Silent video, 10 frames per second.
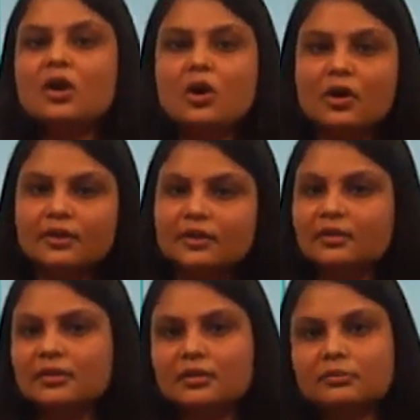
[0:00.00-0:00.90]
own
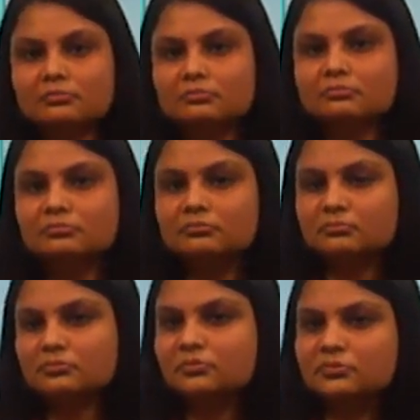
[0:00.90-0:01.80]

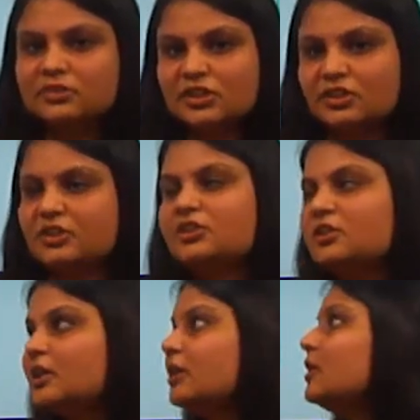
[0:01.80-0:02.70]
decision,